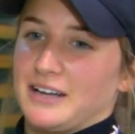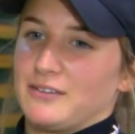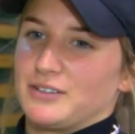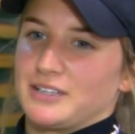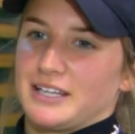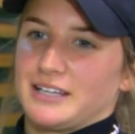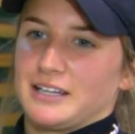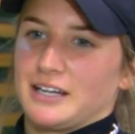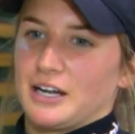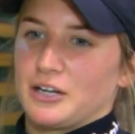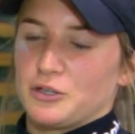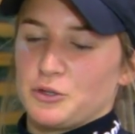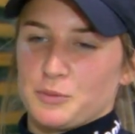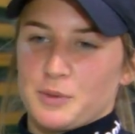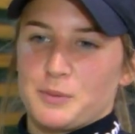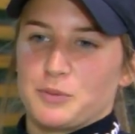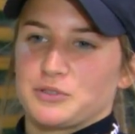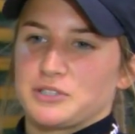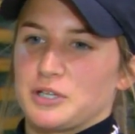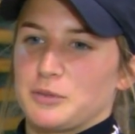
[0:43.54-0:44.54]
everything that I do,
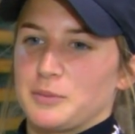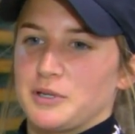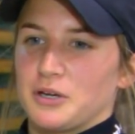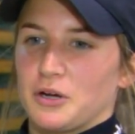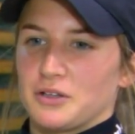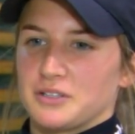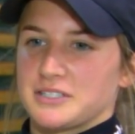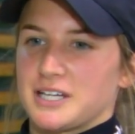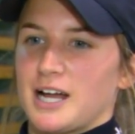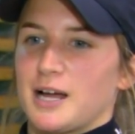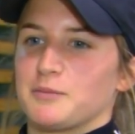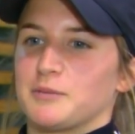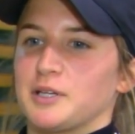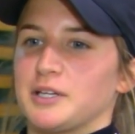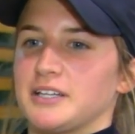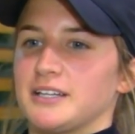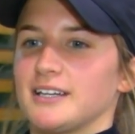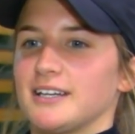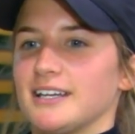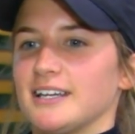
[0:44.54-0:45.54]
people tell me all the time
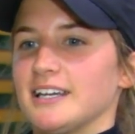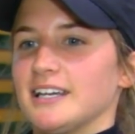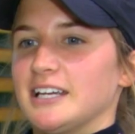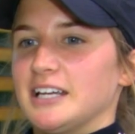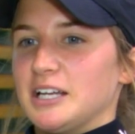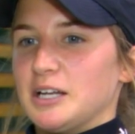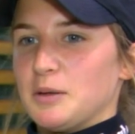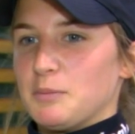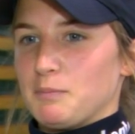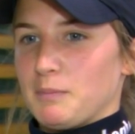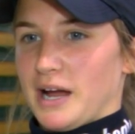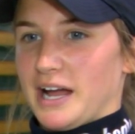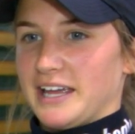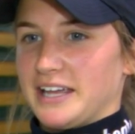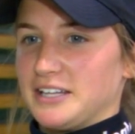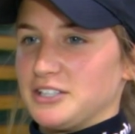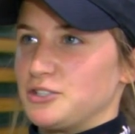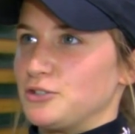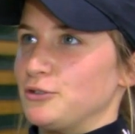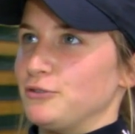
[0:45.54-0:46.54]
that my
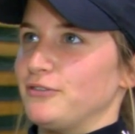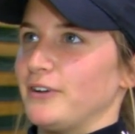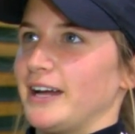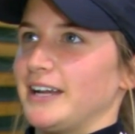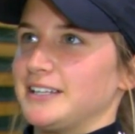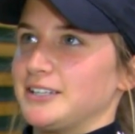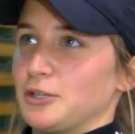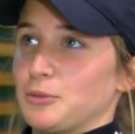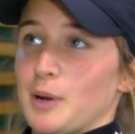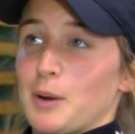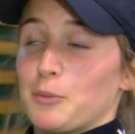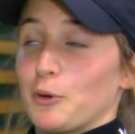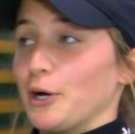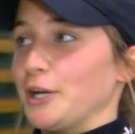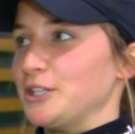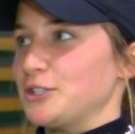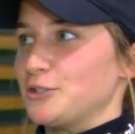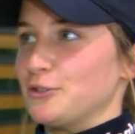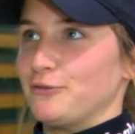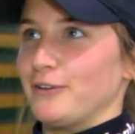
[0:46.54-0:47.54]
head's too fast or my
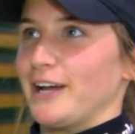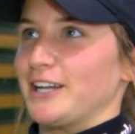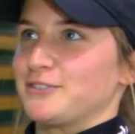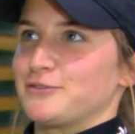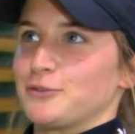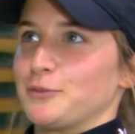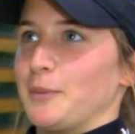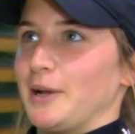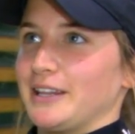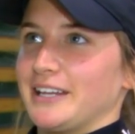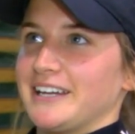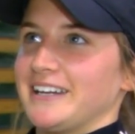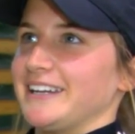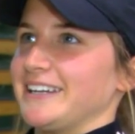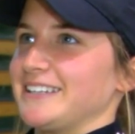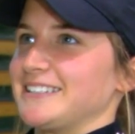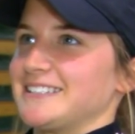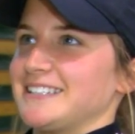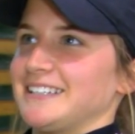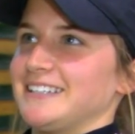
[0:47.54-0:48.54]
brain's too fast for my
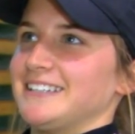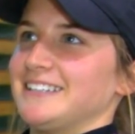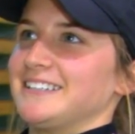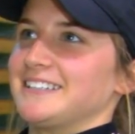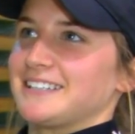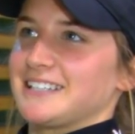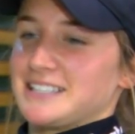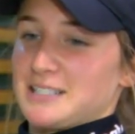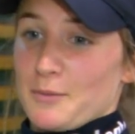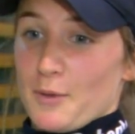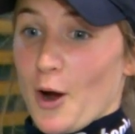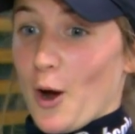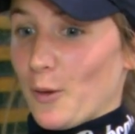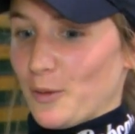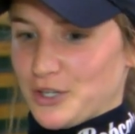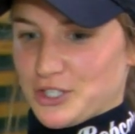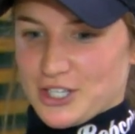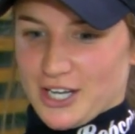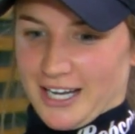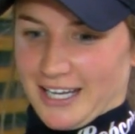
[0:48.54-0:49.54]
legs, and because I'm
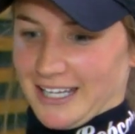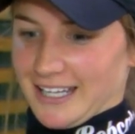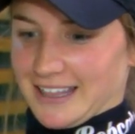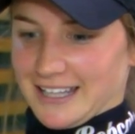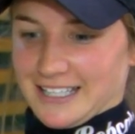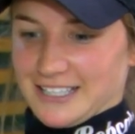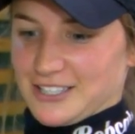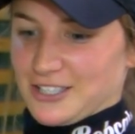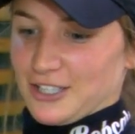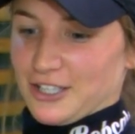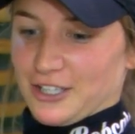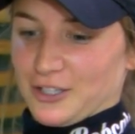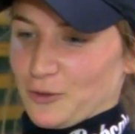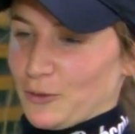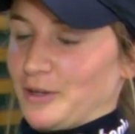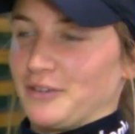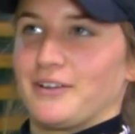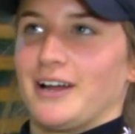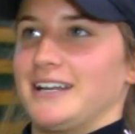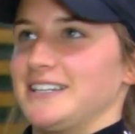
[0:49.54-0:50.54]
always trying to get things done
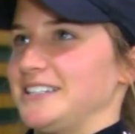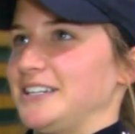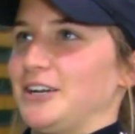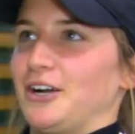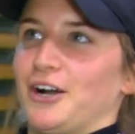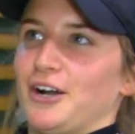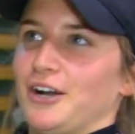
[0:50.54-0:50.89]
quick, fast, and in a